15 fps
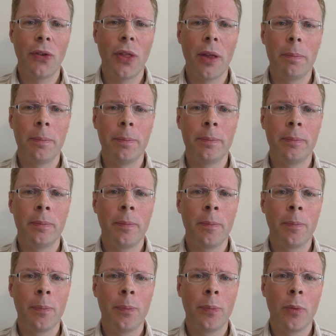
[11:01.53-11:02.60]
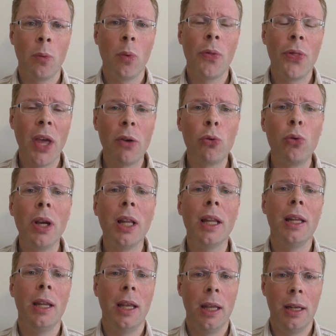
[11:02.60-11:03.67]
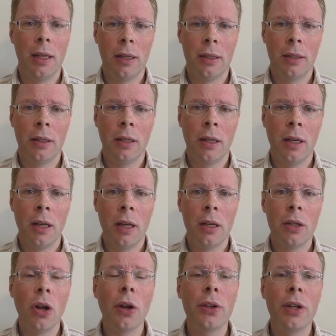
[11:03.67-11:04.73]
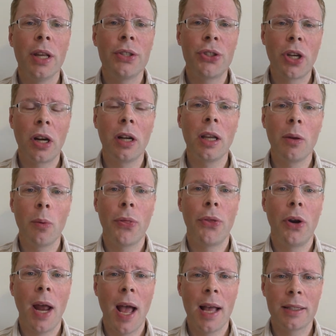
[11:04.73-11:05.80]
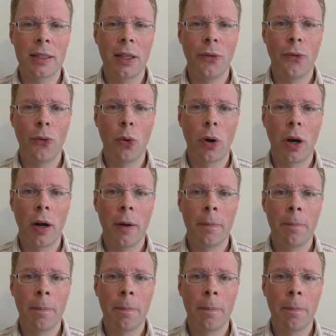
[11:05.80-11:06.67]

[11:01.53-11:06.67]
for them, what they really need, not necessarily what they're asking for.